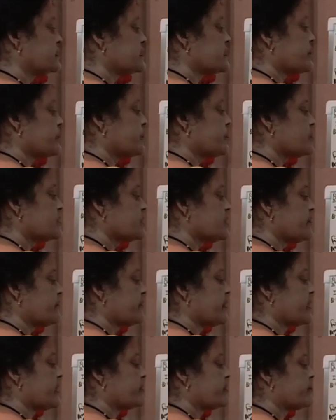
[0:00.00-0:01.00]
suppose if
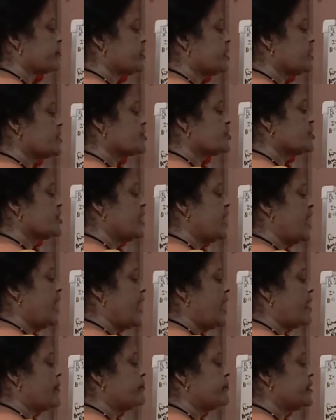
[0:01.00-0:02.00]
I arrange
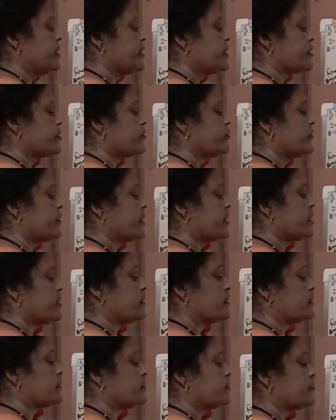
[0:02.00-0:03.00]
ammeter over
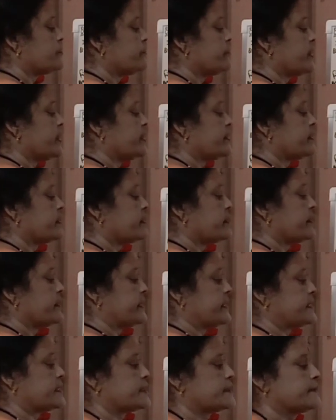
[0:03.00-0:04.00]
here to find the
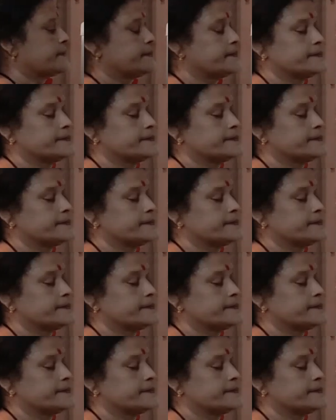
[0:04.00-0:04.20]
current.